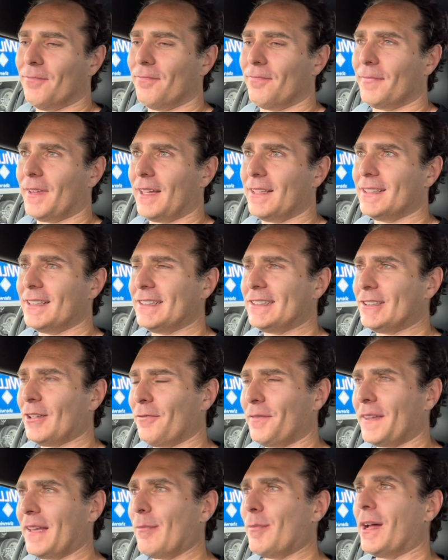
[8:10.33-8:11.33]
there's
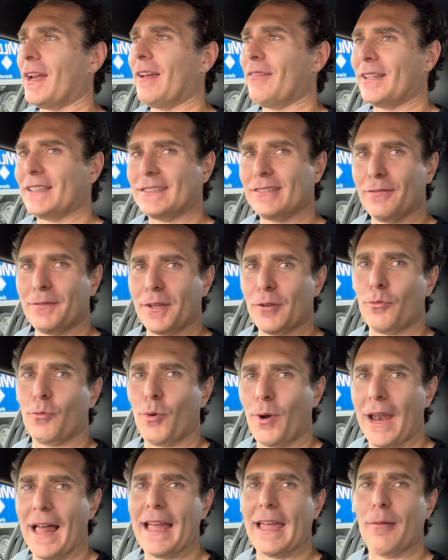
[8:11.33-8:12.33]
something about having something
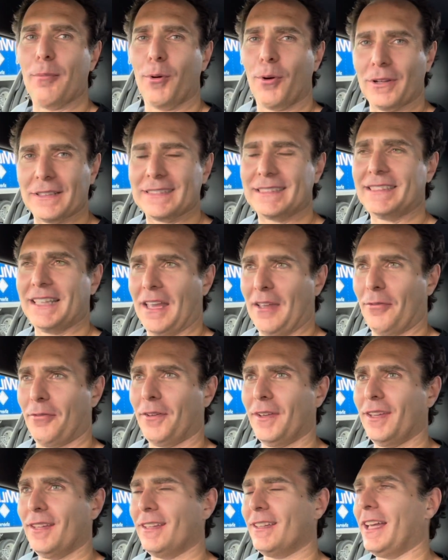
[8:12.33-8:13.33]
reliable and safe.
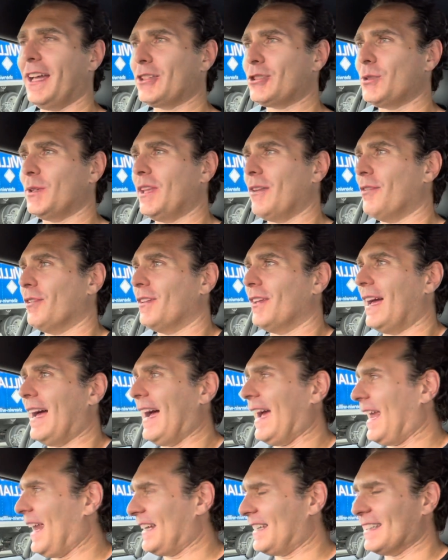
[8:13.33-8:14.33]
They actually even
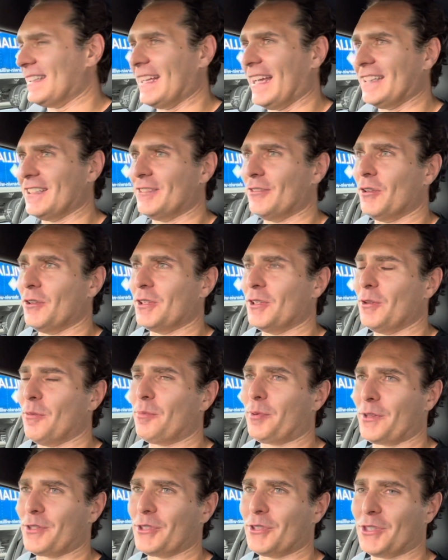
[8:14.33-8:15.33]
highlighted that in the
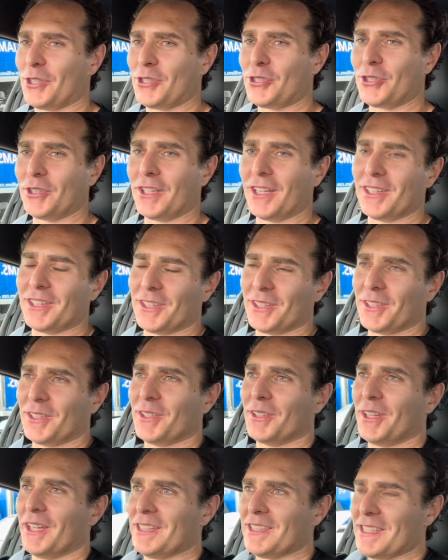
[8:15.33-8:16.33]
presentation at
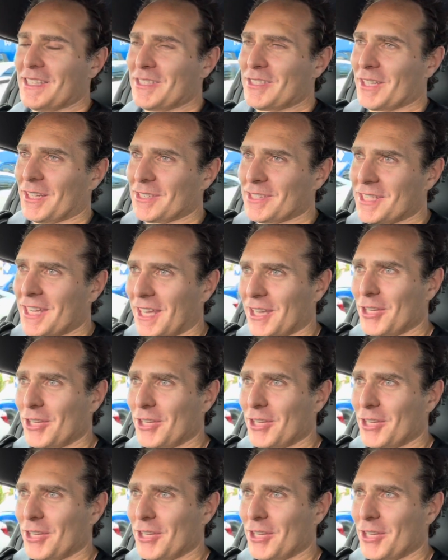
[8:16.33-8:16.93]
Nissan.